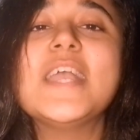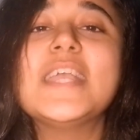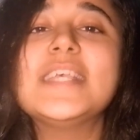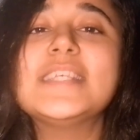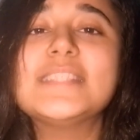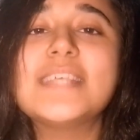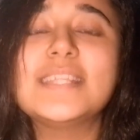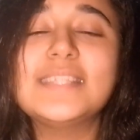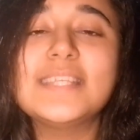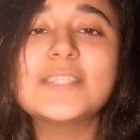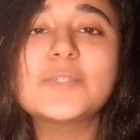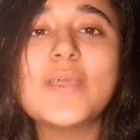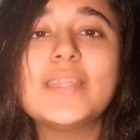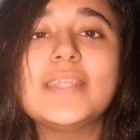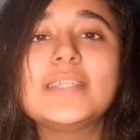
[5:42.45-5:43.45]
is that this
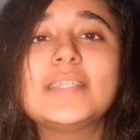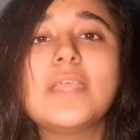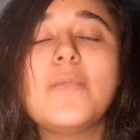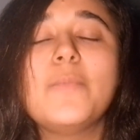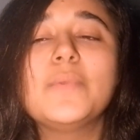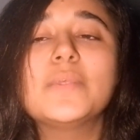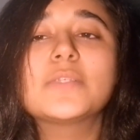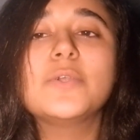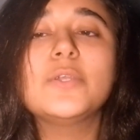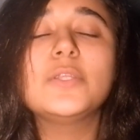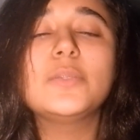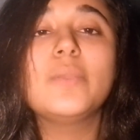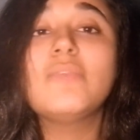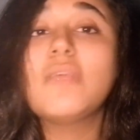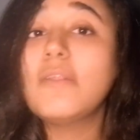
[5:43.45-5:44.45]
writing tip is going
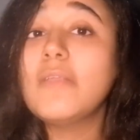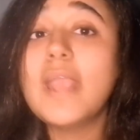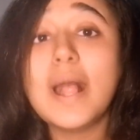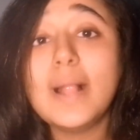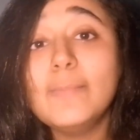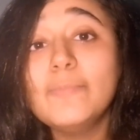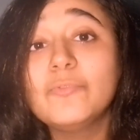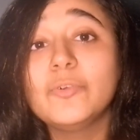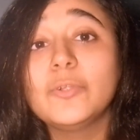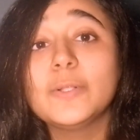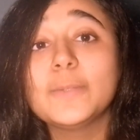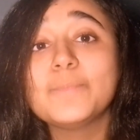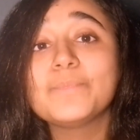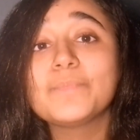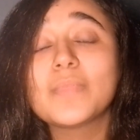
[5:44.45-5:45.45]
to be very helpful